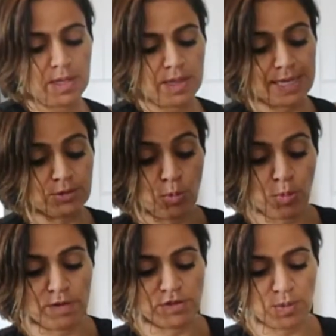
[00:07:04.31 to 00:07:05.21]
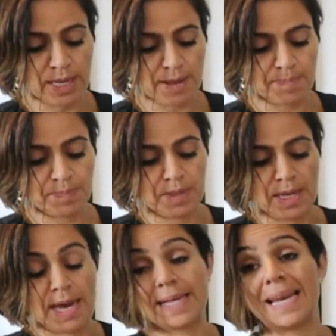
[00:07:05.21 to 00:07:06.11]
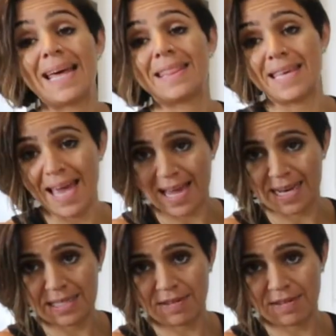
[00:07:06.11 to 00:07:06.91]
That's one way of doing it. And then at the end,